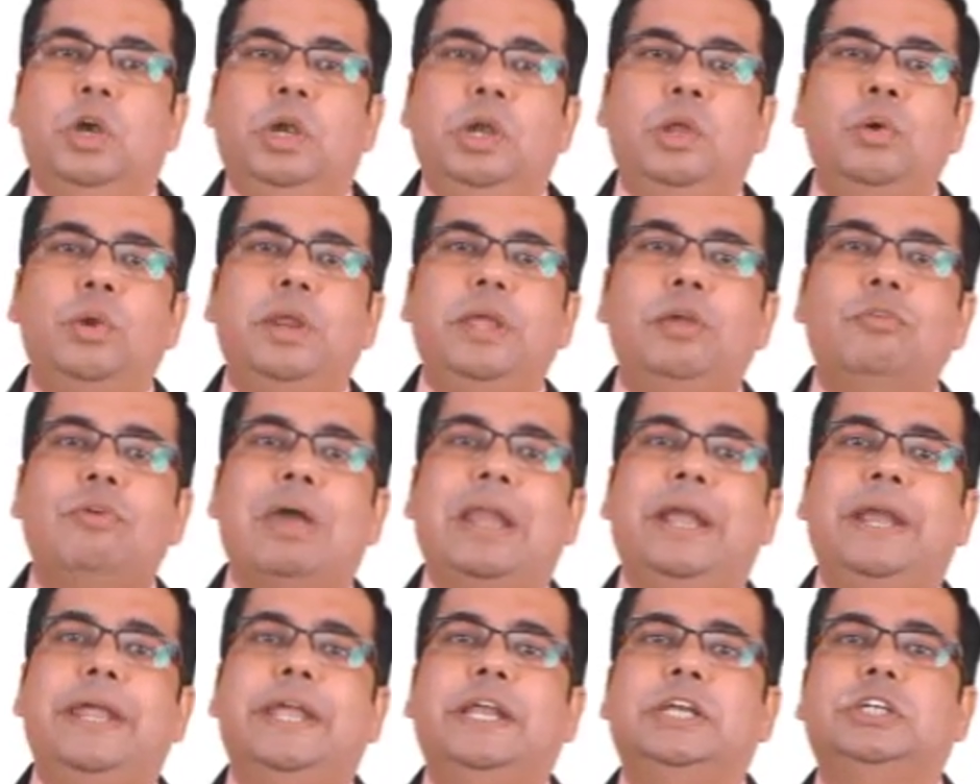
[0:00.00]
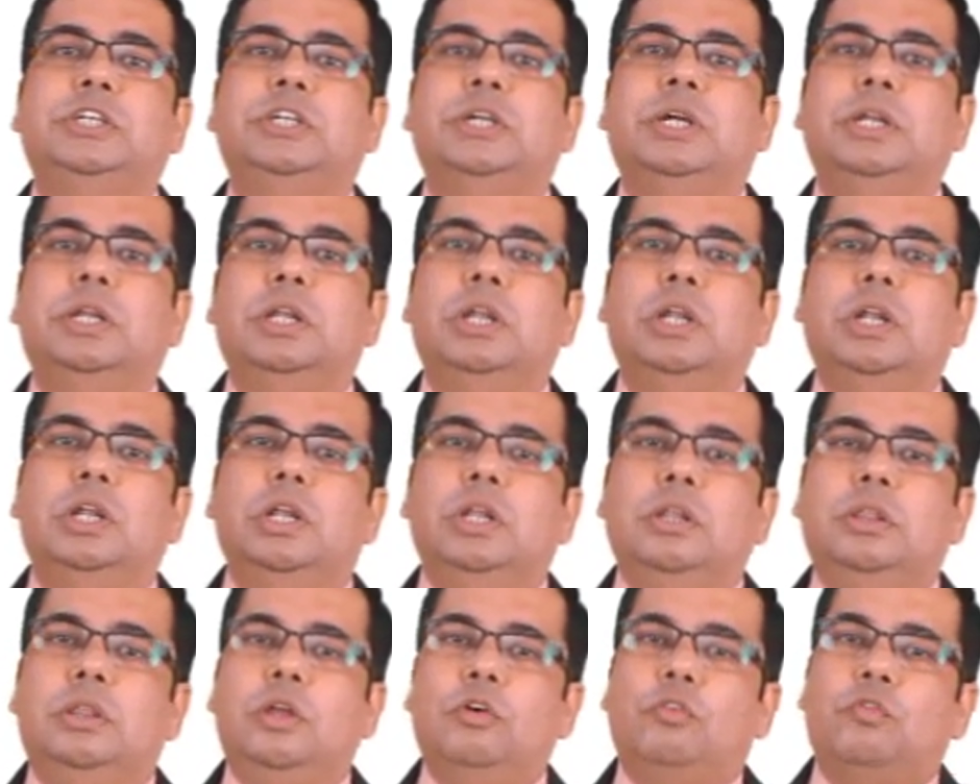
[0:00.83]
during validation,
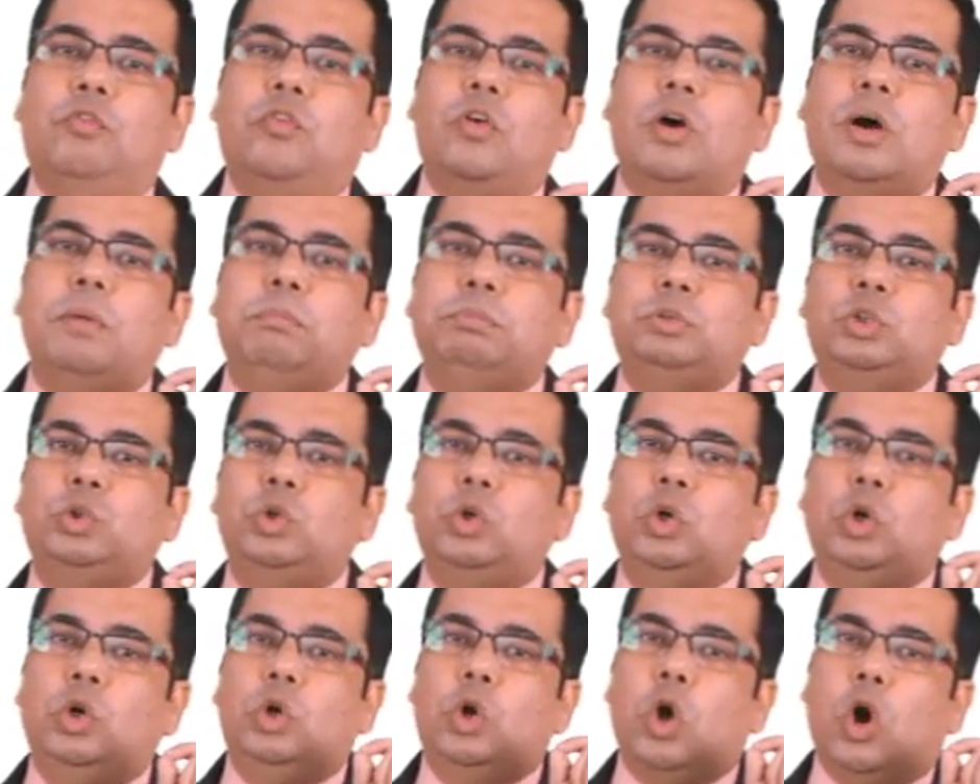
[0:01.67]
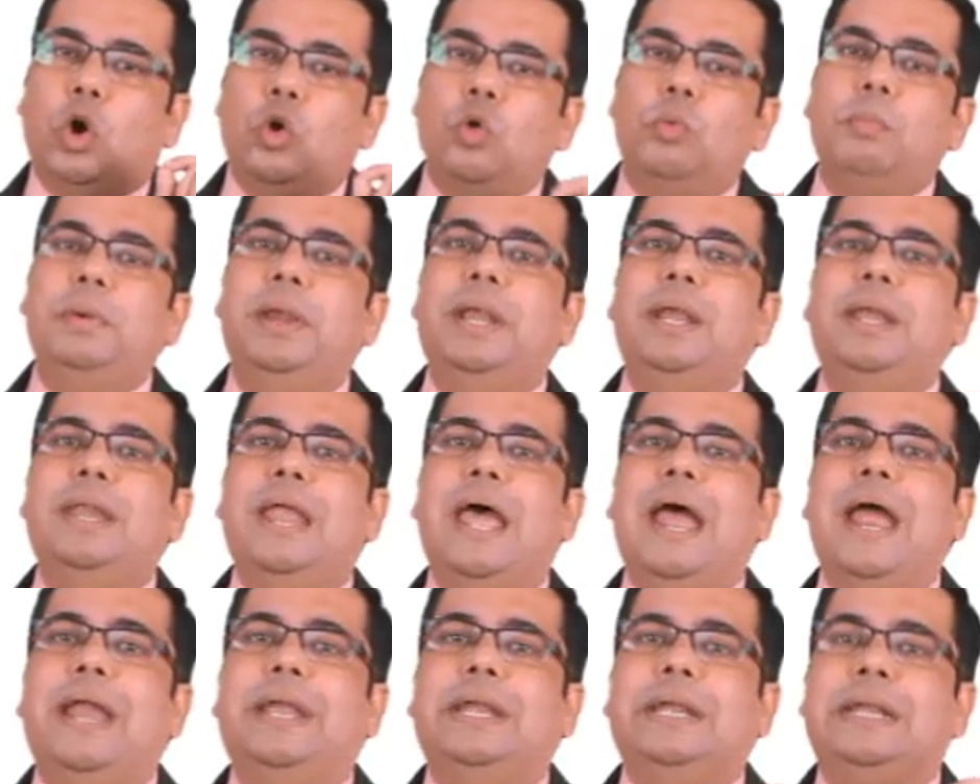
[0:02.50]
the firm should document
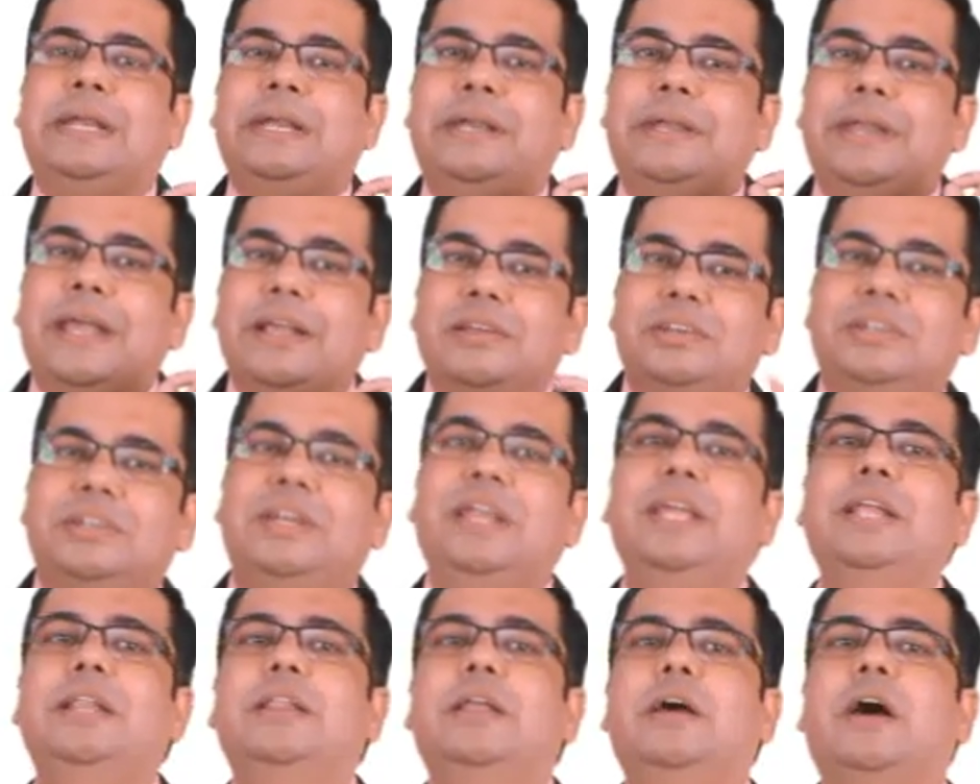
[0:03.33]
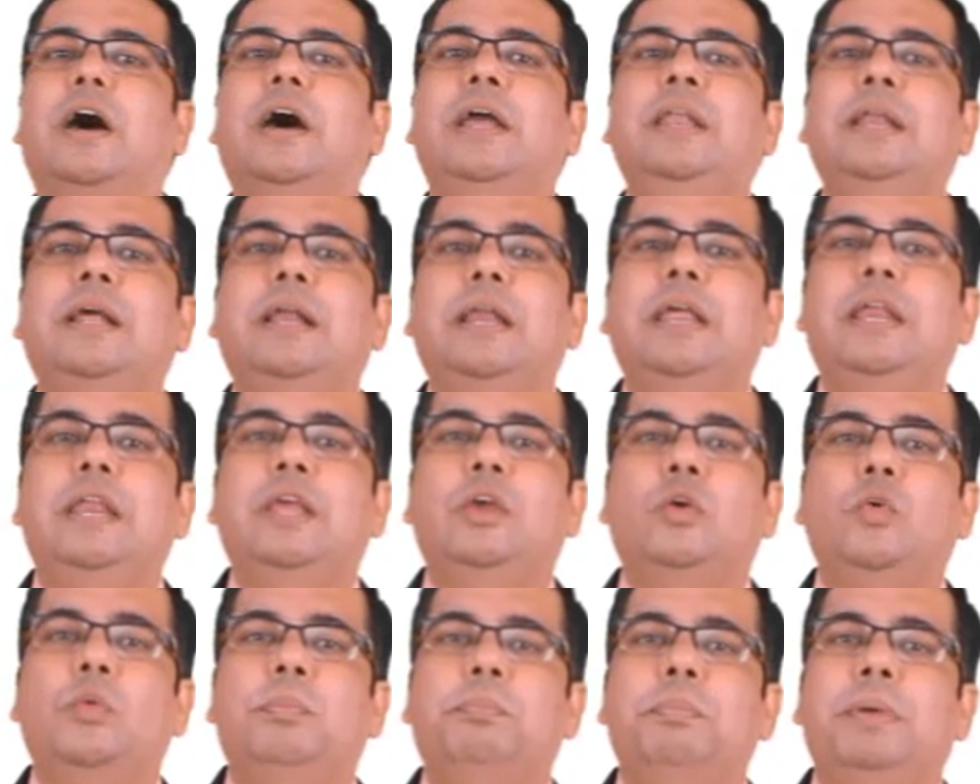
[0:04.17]
that testing the unclean
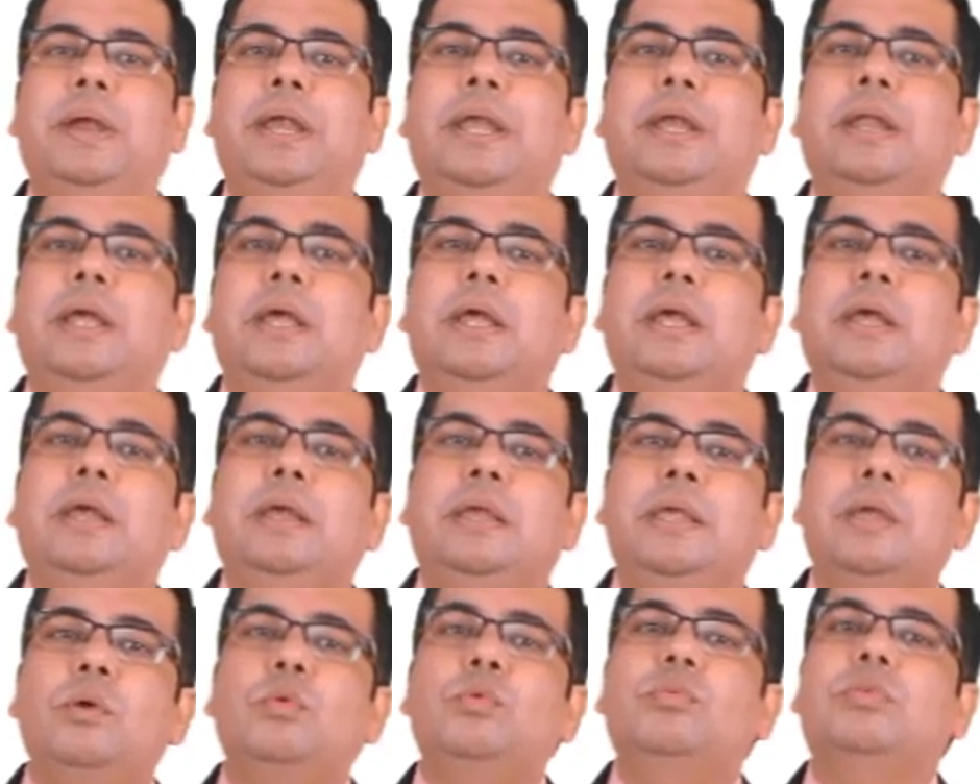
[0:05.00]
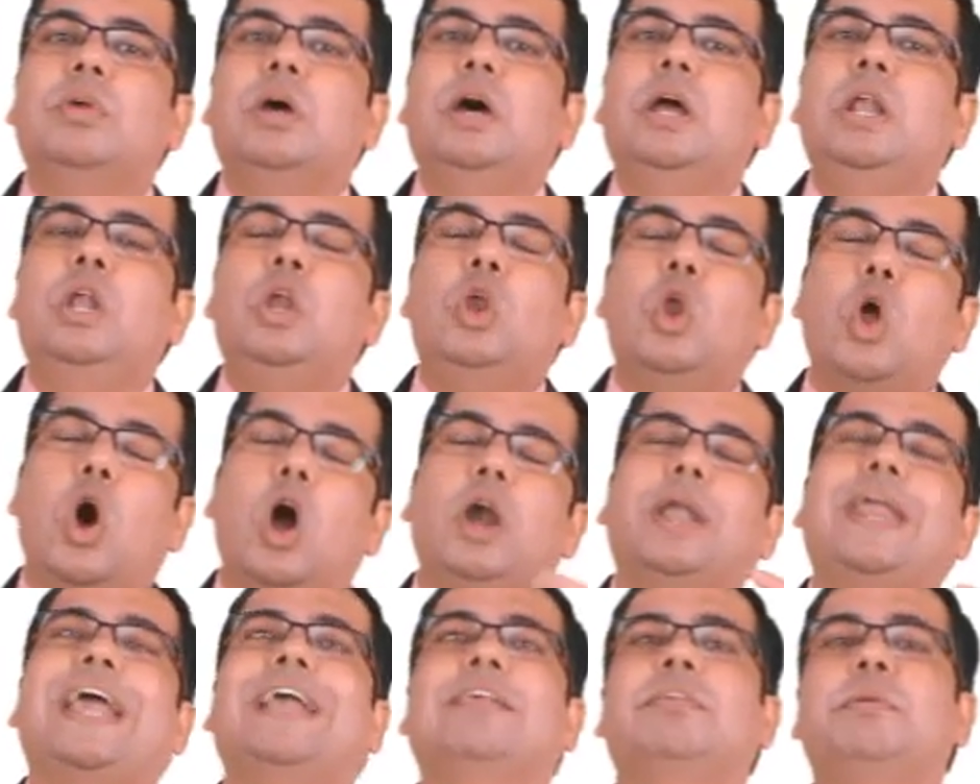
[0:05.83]
equipment gives a
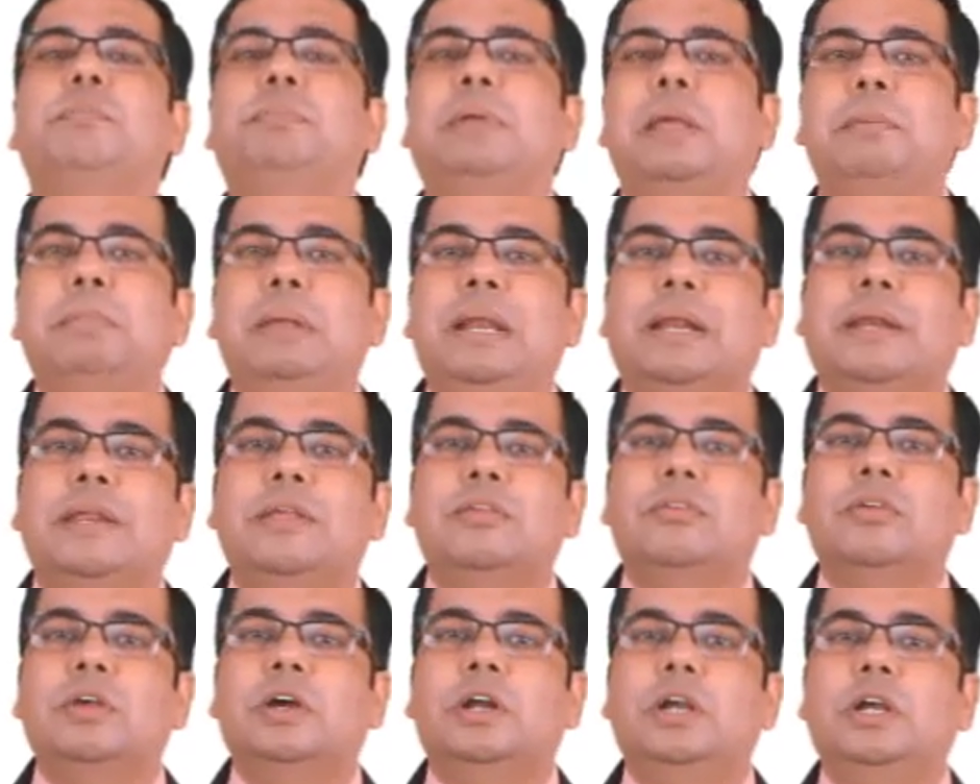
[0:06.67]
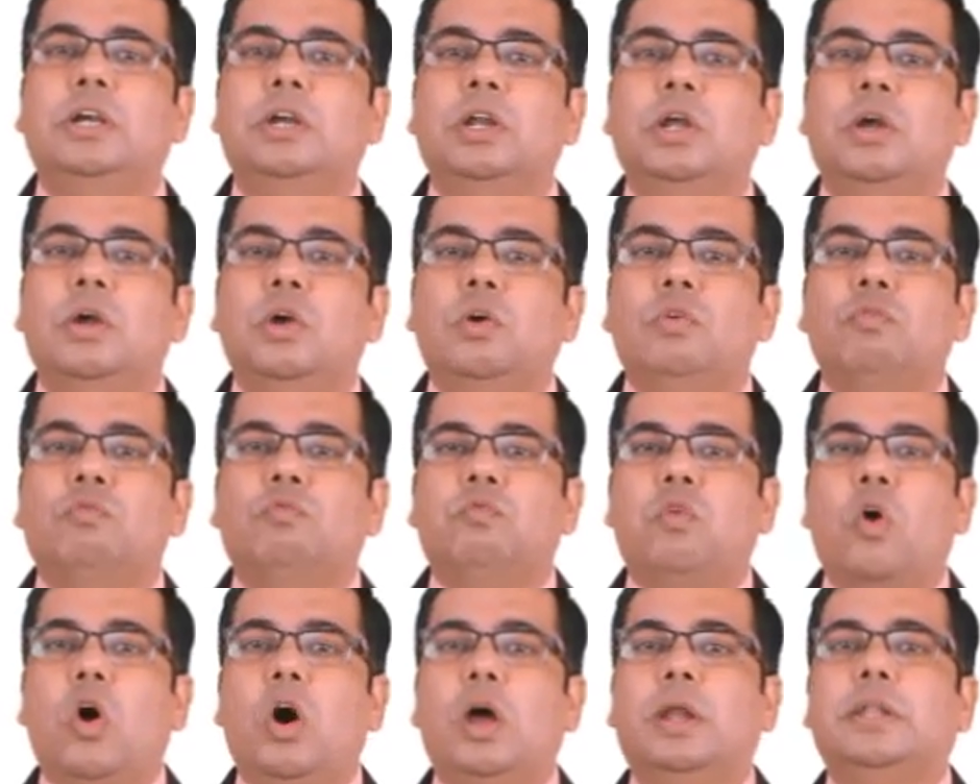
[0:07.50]
not acceptable result
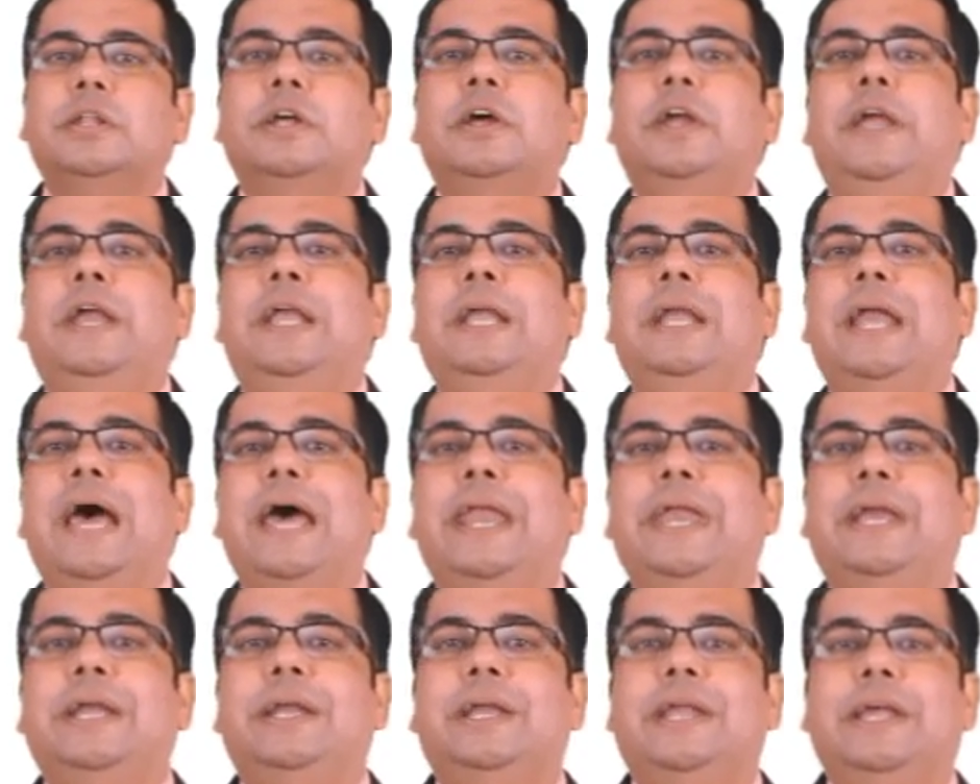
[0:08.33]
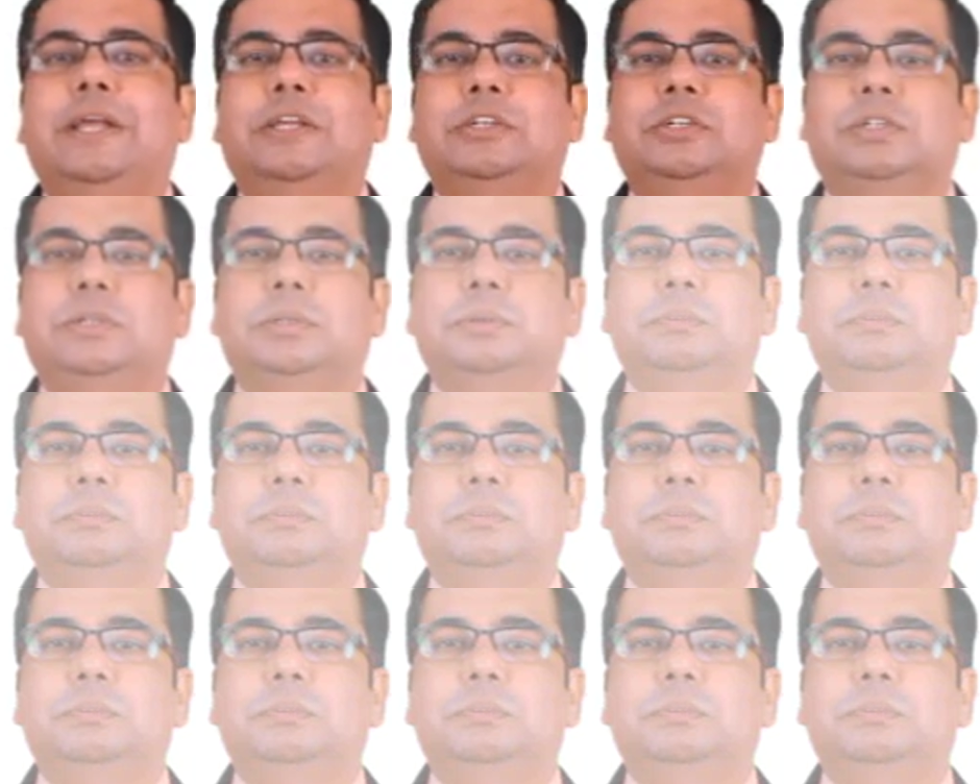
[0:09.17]
for the indirect test.